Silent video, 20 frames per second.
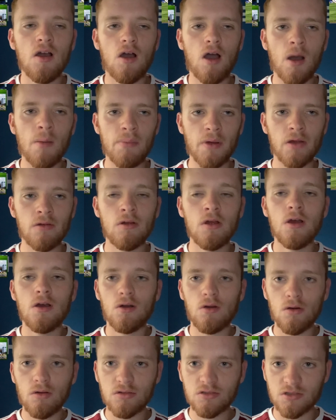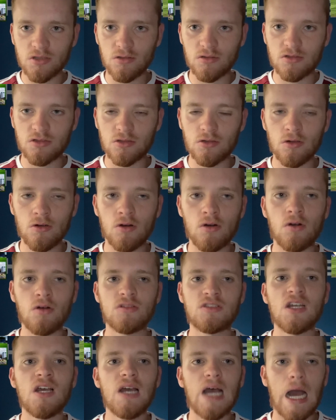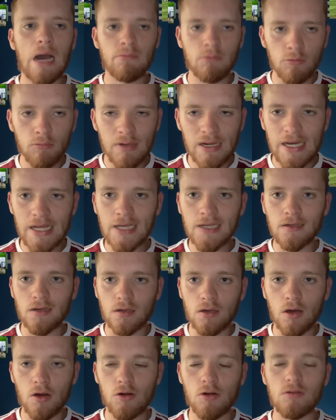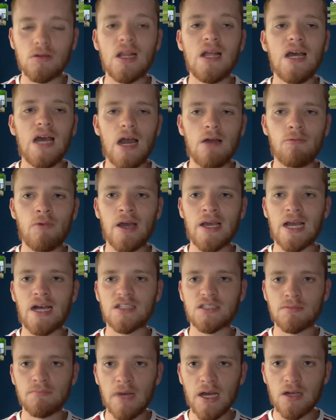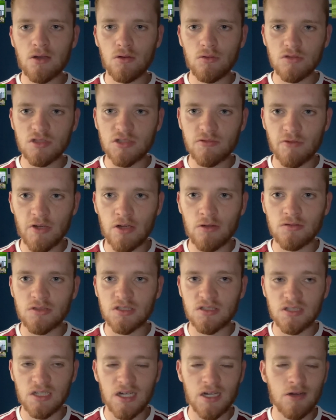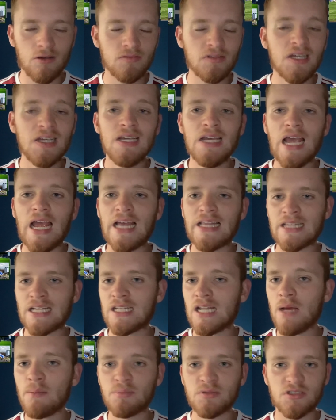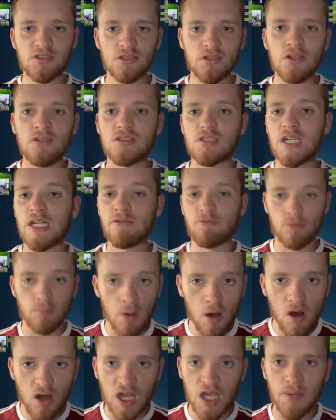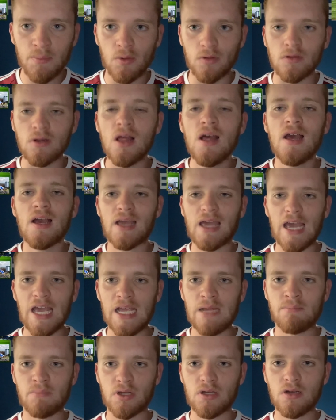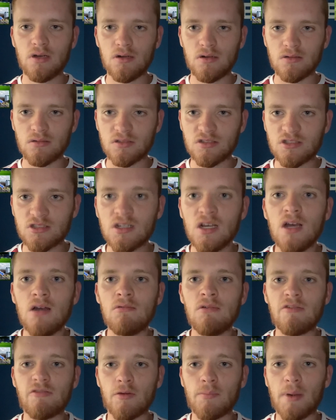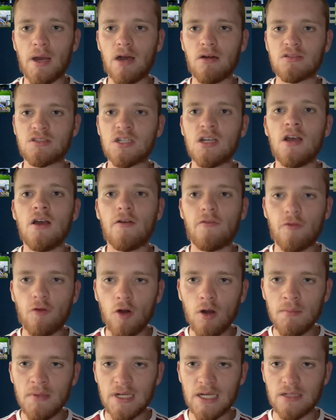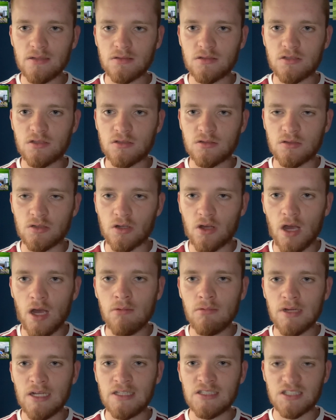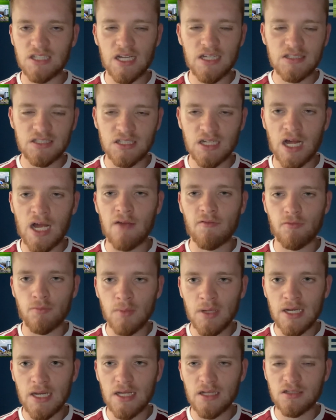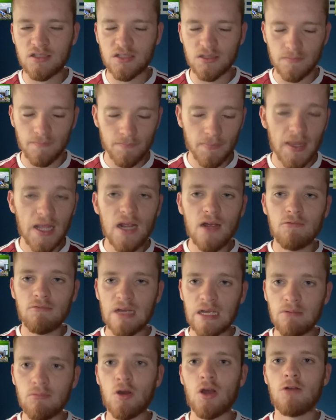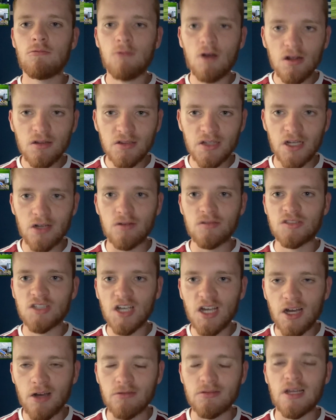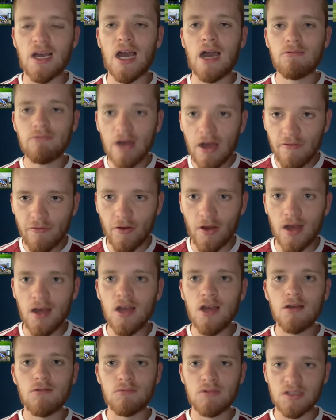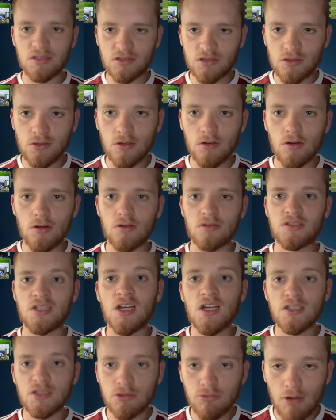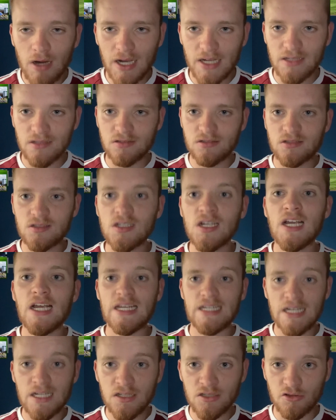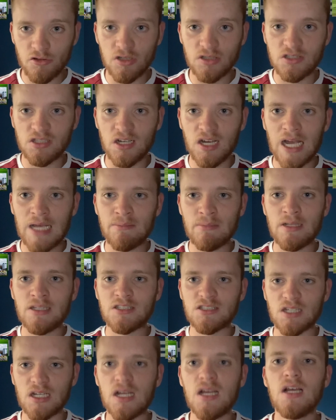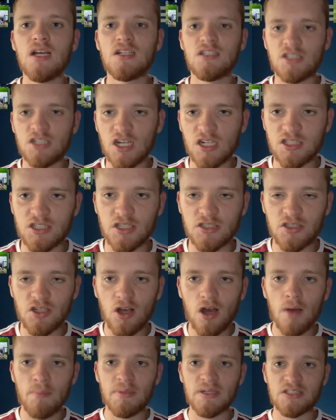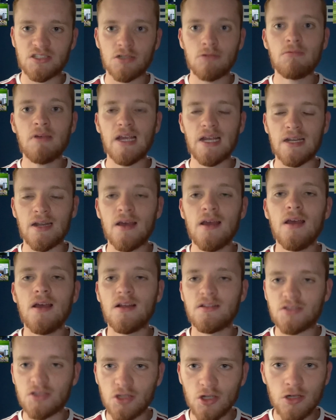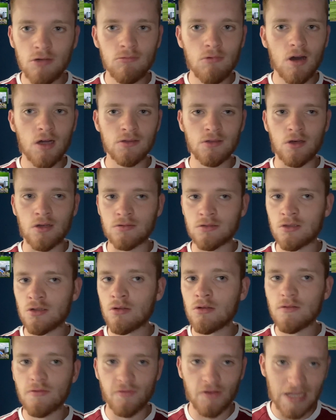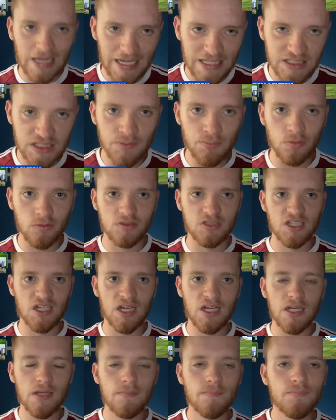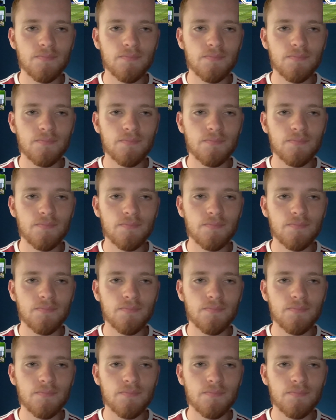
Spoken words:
Hobbo also scored our winning goal away at Macclesfield Town in an absolutely remarkable game, because with about 4 minutes to go in the 89th minute, we were 1-0 down. However, we scored twice in injury time in the Cheshire Derby to win 2-1 on an unforgettable day.